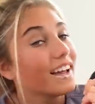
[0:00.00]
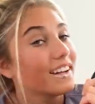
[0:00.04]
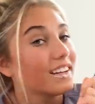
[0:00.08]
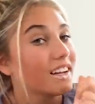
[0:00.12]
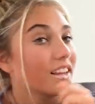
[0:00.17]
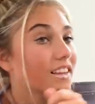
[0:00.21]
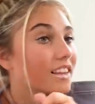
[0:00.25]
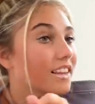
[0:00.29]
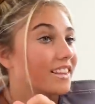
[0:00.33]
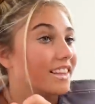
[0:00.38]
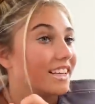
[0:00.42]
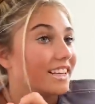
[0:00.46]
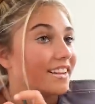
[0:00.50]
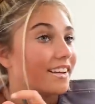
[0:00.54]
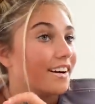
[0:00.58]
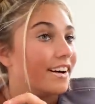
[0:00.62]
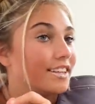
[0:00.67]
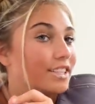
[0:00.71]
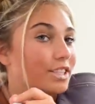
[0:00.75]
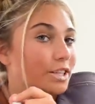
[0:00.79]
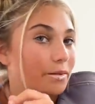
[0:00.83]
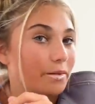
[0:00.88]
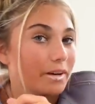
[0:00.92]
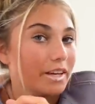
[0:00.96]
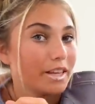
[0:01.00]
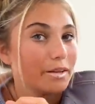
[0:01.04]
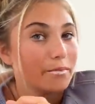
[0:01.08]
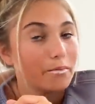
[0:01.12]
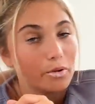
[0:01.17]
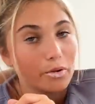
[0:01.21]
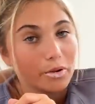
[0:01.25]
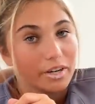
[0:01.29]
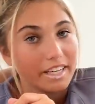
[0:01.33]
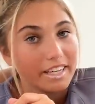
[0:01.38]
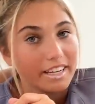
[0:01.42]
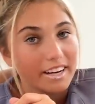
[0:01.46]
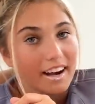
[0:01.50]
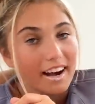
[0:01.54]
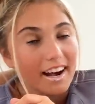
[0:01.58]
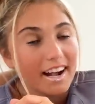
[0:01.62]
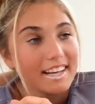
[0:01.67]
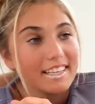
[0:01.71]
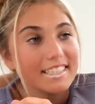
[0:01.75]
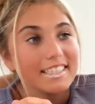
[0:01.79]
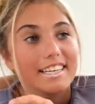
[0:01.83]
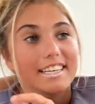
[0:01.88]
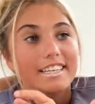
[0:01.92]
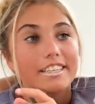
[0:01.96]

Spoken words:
Another thing that I do in the morning, guys,